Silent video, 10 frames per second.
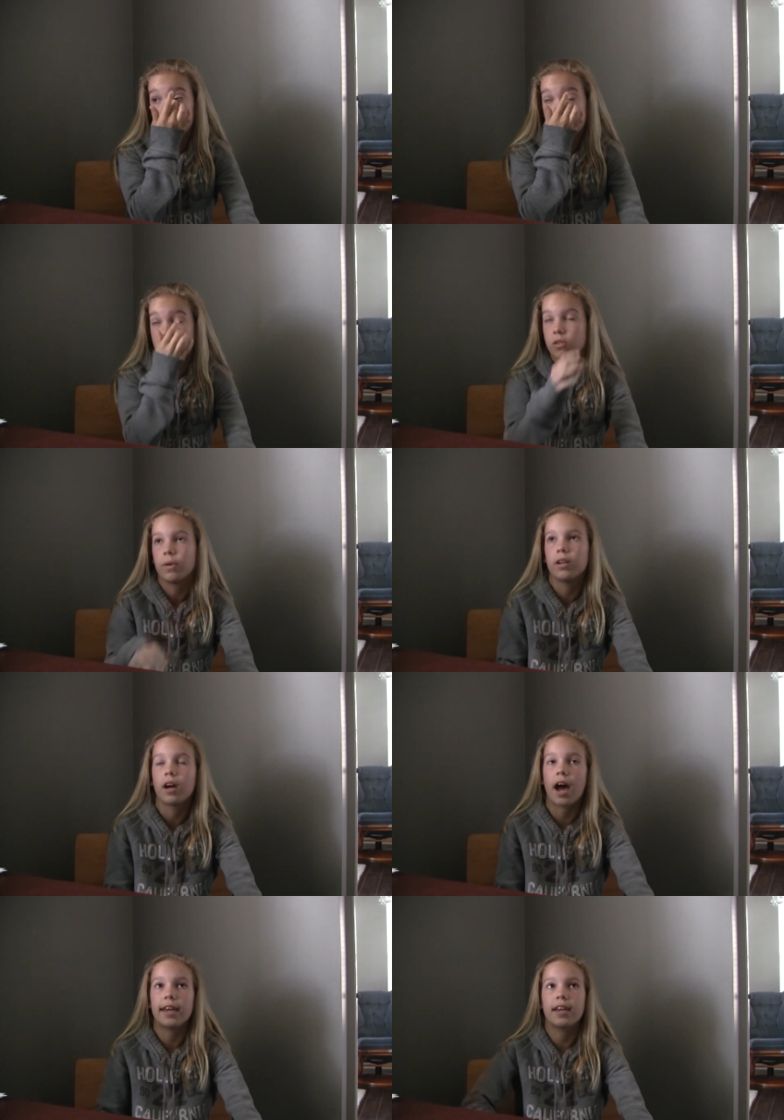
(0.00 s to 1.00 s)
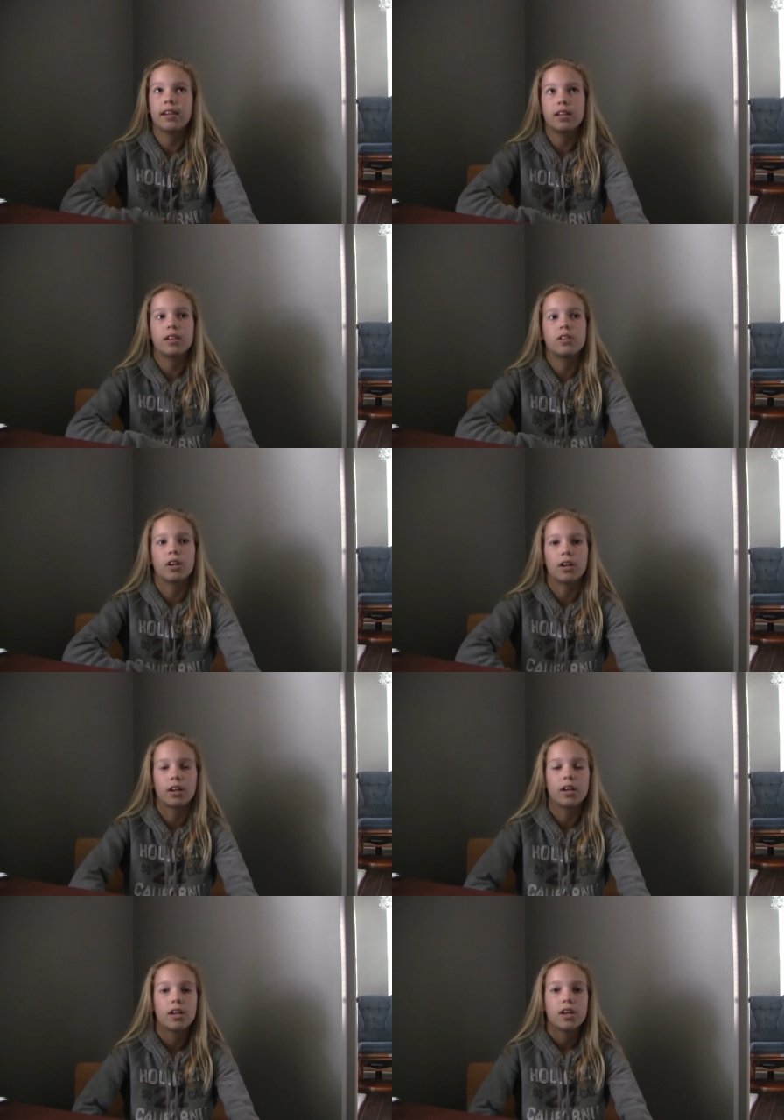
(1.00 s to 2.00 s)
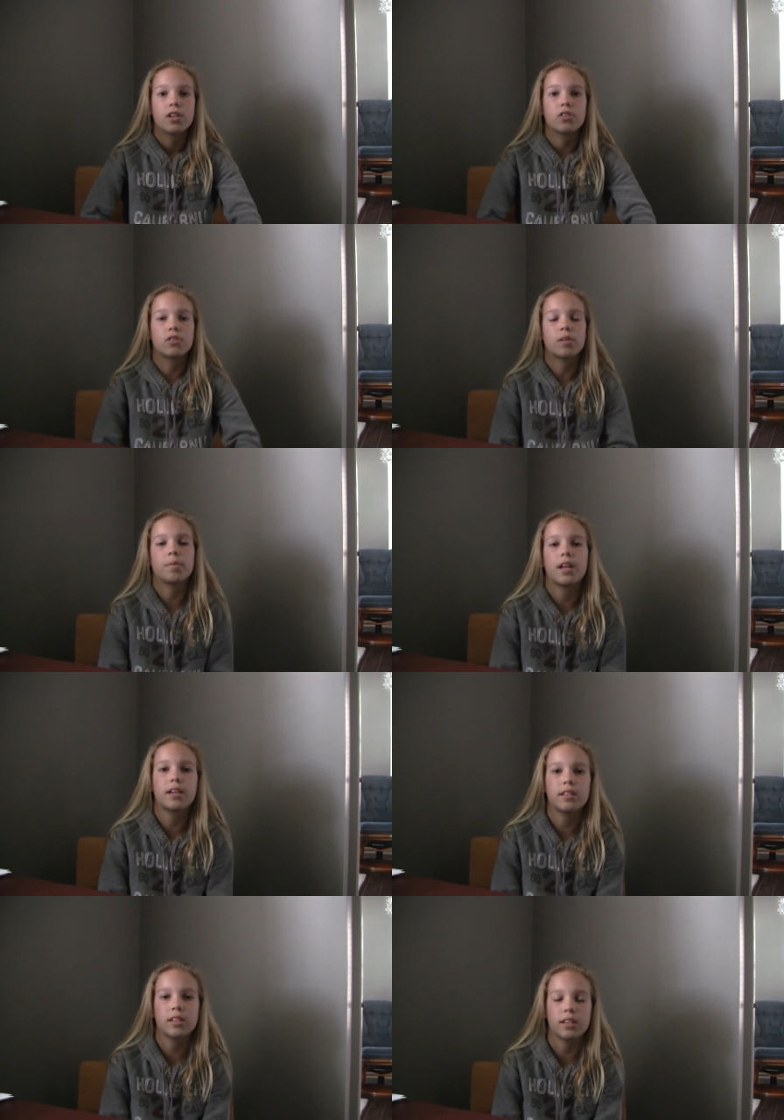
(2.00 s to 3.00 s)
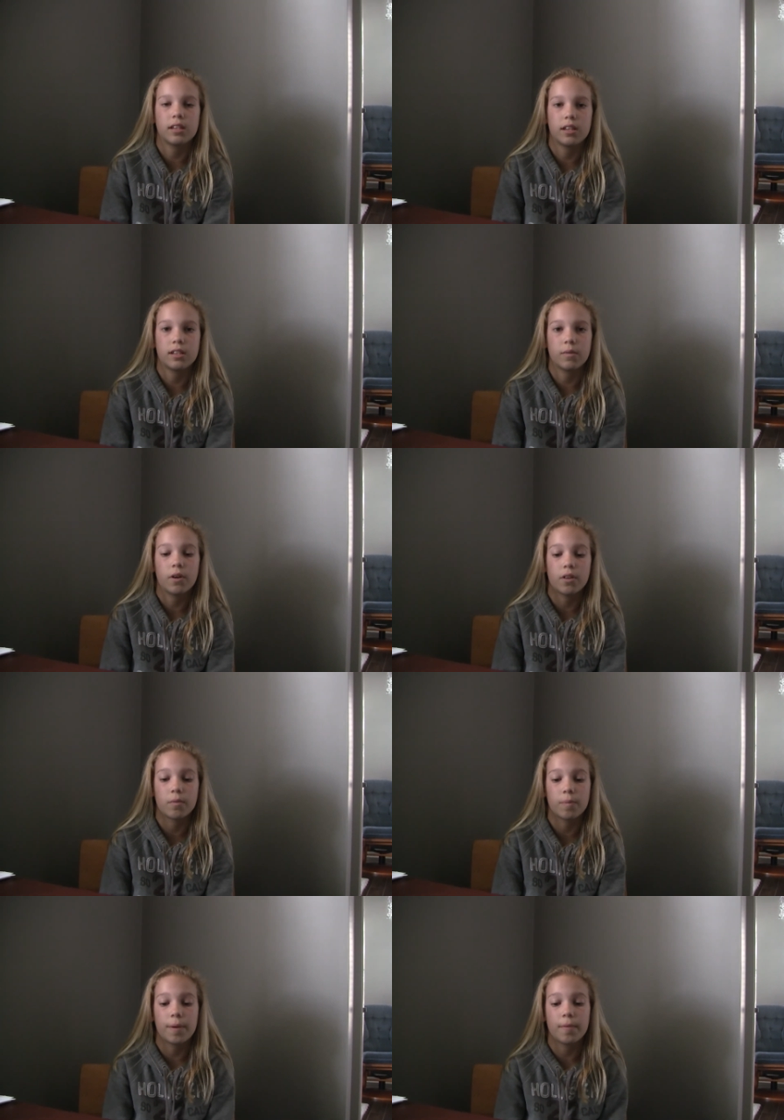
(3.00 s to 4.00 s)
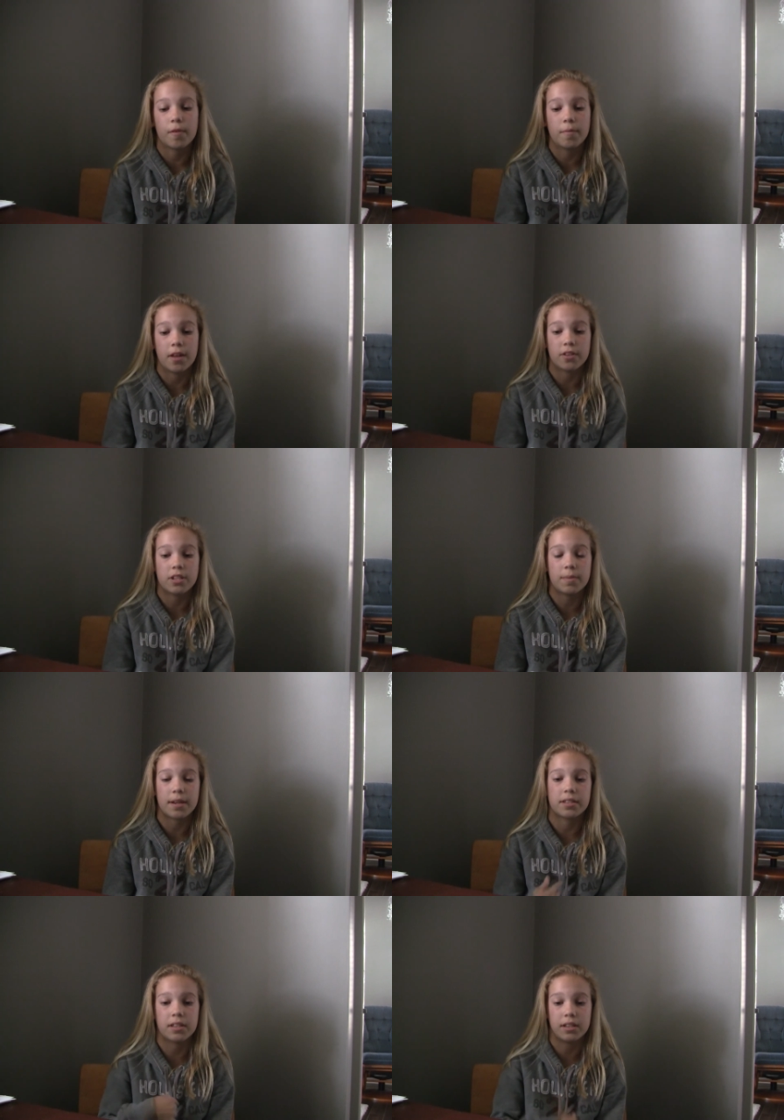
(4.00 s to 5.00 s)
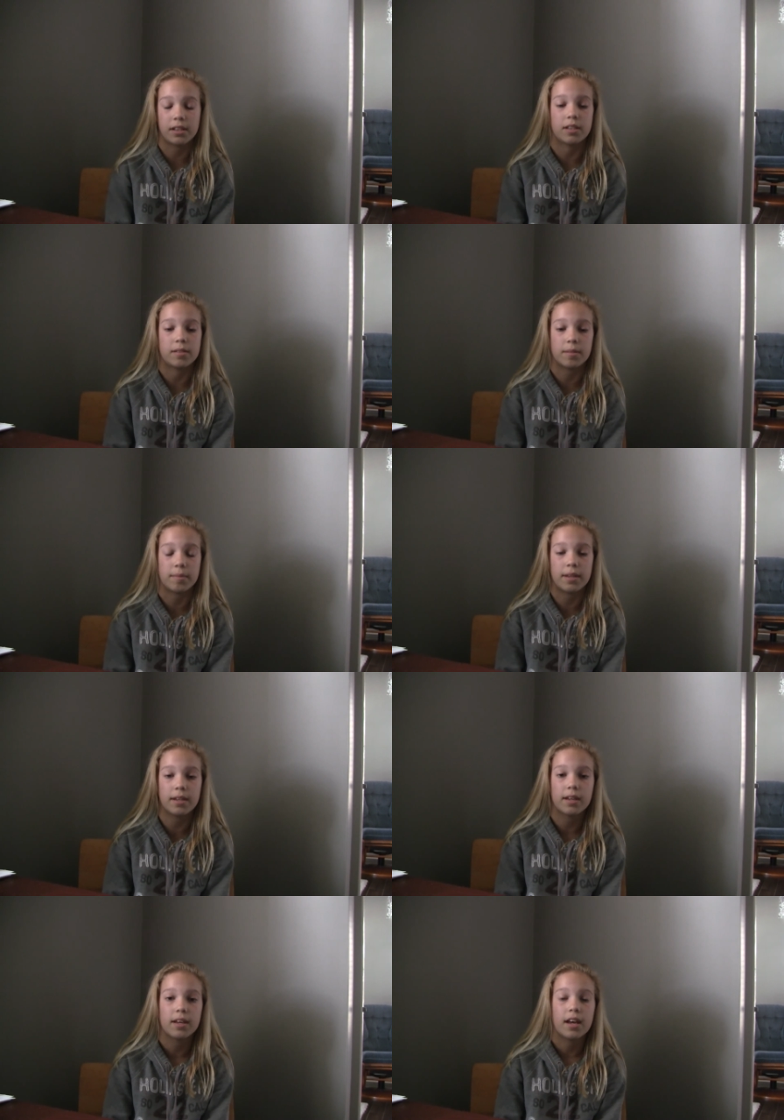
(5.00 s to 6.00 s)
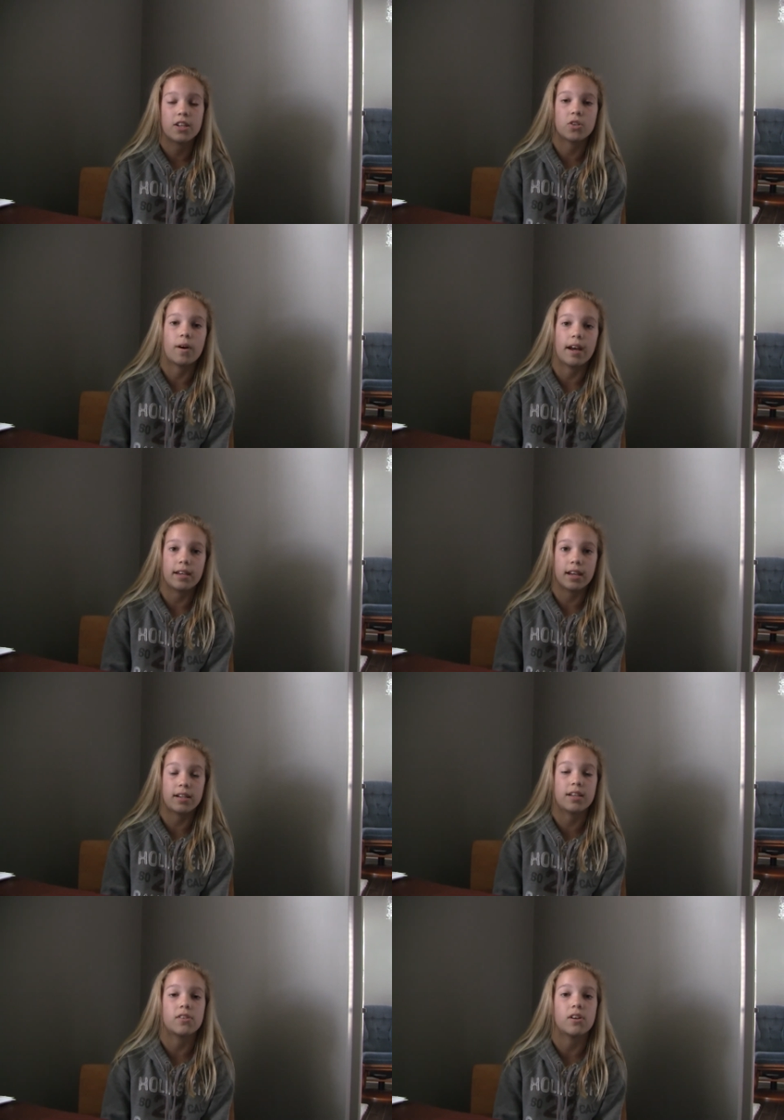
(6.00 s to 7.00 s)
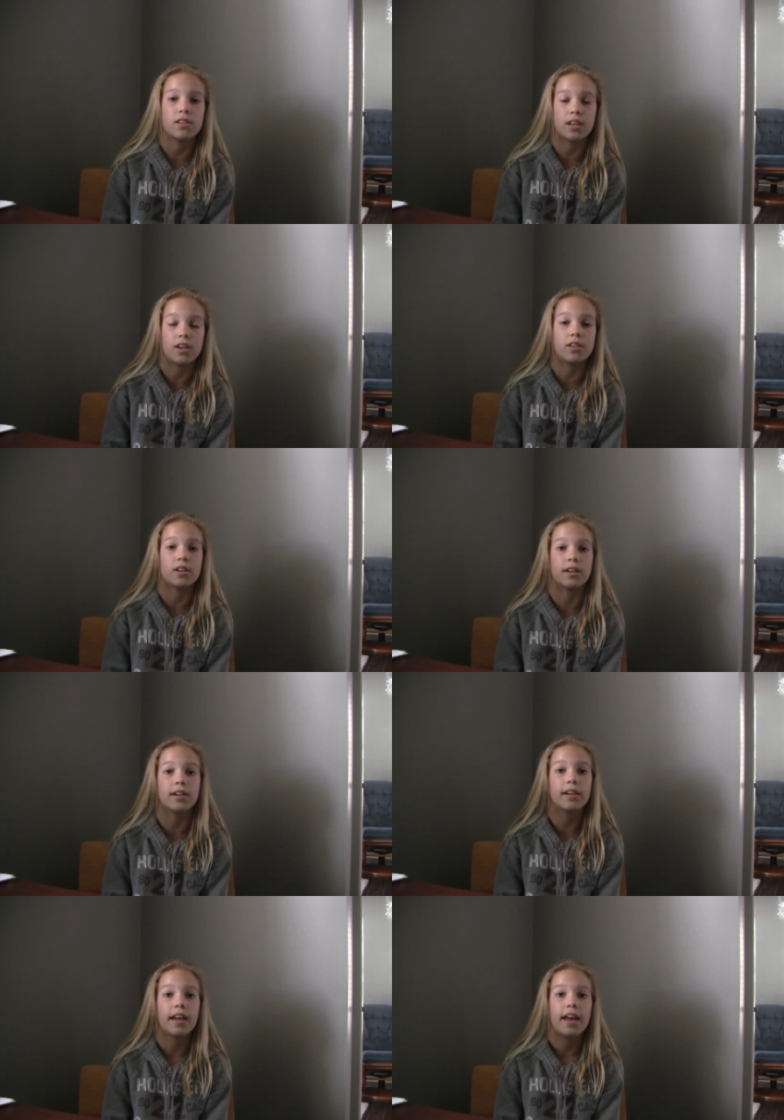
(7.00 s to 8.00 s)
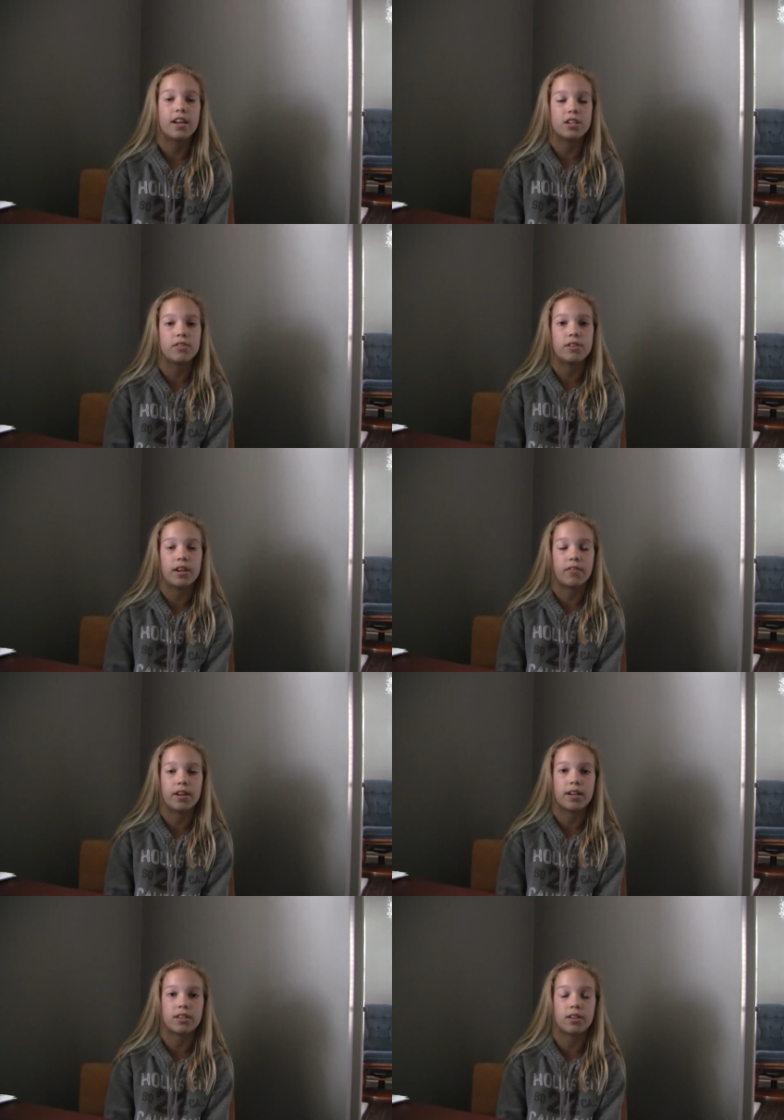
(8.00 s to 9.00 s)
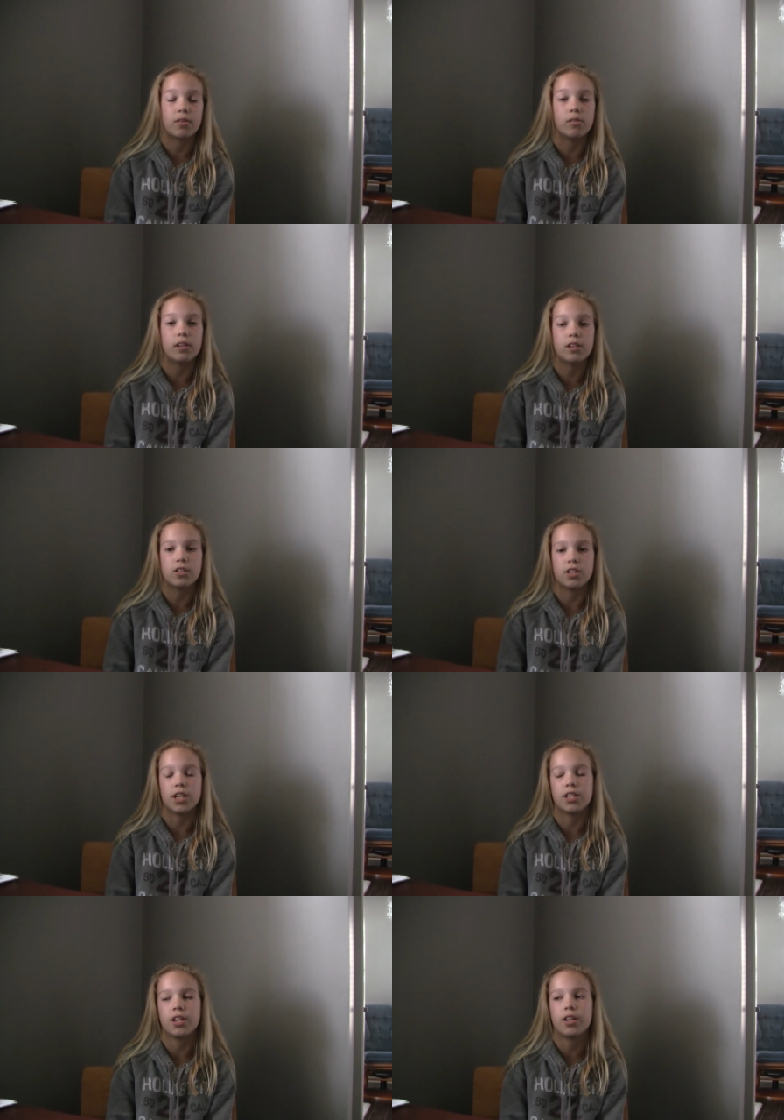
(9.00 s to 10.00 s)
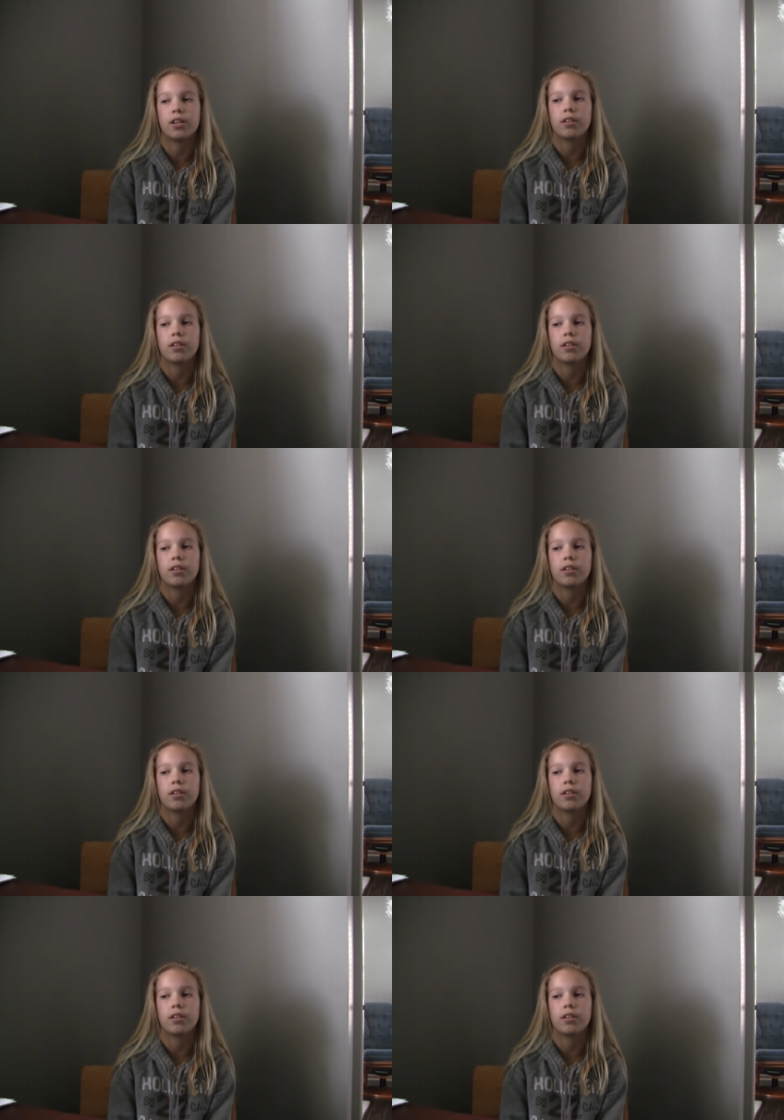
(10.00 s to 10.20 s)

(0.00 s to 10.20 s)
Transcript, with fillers: she's the one. I kicked it to her, so someone accidentally kicked it. One of the people from the other team accidentally kicked it to me, and so I kicked it as hard as I could to her, and she was standing right next to the goalie, and she kicked it in.